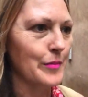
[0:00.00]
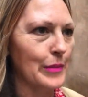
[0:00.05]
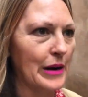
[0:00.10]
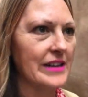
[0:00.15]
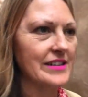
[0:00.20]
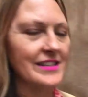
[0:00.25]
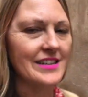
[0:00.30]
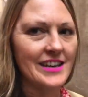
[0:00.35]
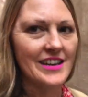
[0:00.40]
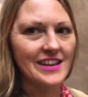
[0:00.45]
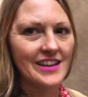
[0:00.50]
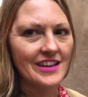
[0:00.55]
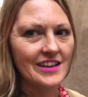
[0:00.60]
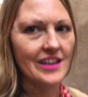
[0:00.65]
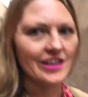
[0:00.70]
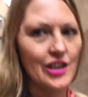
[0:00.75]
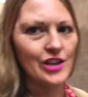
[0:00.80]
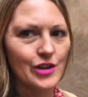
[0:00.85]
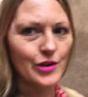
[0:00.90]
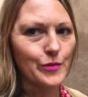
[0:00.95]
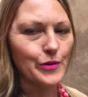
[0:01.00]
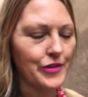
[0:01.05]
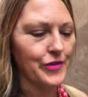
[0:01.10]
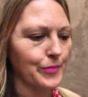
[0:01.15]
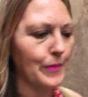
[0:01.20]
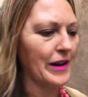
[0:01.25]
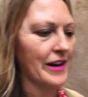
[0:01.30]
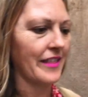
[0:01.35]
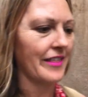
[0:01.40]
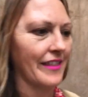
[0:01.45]
but we're
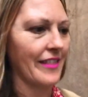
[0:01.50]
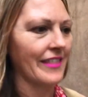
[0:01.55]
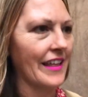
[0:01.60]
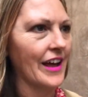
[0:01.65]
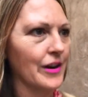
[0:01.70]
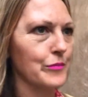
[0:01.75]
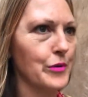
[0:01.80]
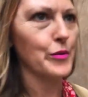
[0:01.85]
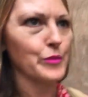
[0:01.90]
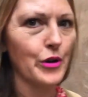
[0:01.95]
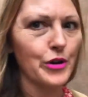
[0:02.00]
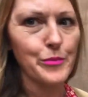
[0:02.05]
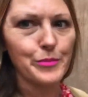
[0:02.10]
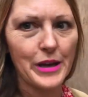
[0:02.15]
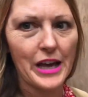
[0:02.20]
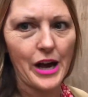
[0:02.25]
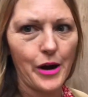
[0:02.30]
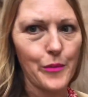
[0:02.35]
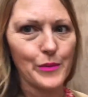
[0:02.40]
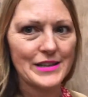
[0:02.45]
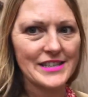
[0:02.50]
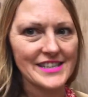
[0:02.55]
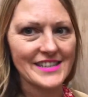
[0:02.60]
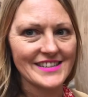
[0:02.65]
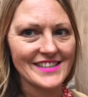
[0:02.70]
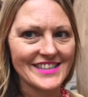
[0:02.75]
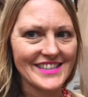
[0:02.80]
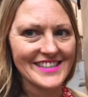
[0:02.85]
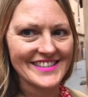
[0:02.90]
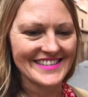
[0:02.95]
smarter than that. We won't be
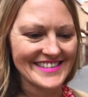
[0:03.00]
outwitted.